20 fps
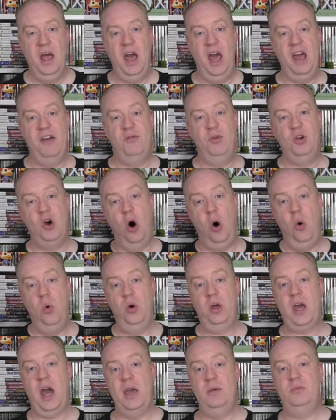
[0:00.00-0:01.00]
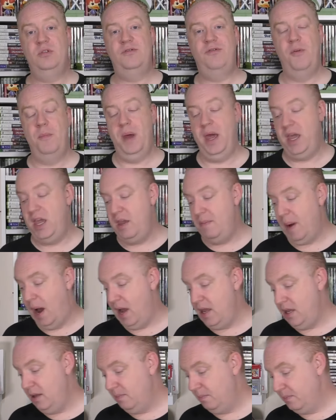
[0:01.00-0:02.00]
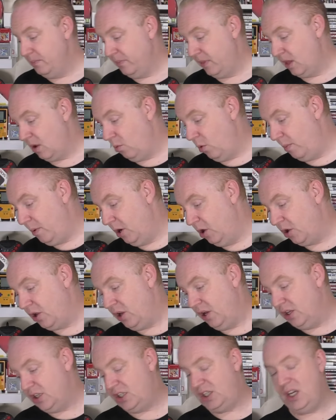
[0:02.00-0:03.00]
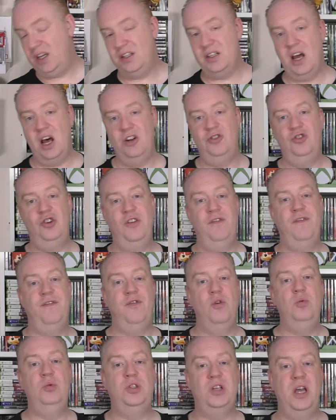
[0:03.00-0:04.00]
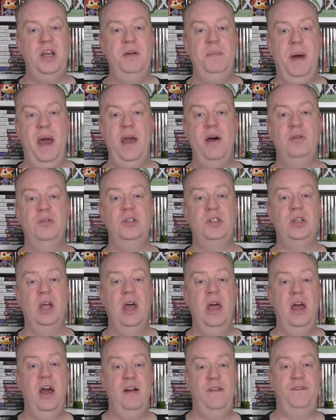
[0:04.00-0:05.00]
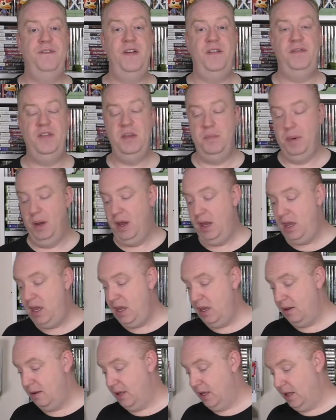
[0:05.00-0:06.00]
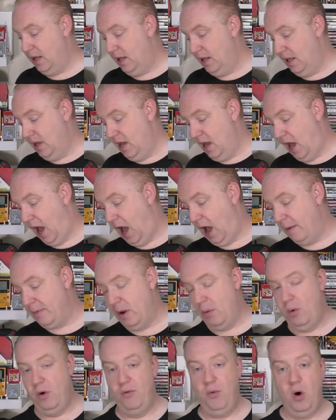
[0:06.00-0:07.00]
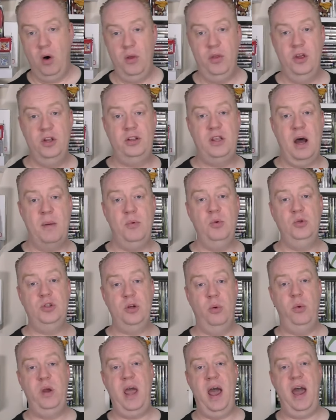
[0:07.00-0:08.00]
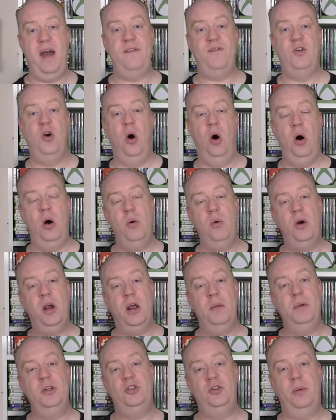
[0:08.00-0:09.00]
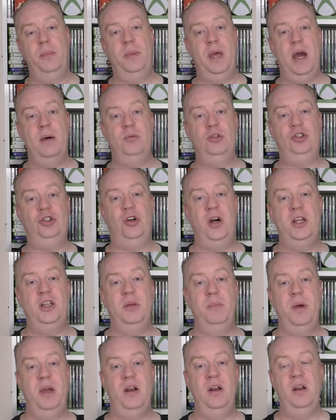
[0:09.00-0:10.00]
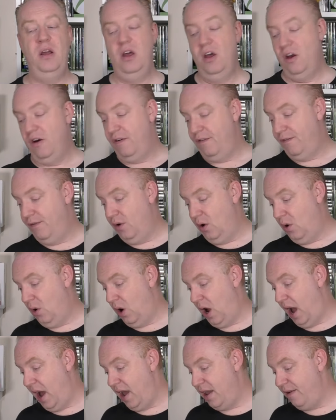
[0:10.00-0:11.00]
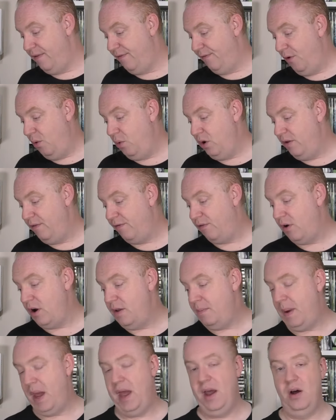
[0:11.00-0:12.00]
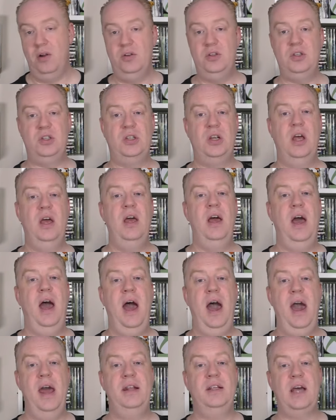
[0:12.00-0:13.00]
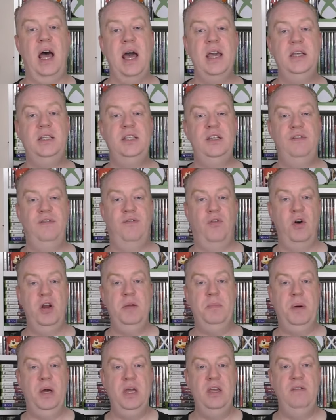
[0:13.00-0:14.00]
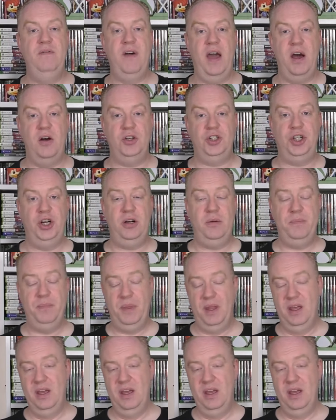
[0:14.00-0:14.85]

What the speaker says: And if we got all the games from eBay, we'd be looking at £614.50. And with what the doubles that we have got, we're going to be able to trade them in for a £43.83 voucher.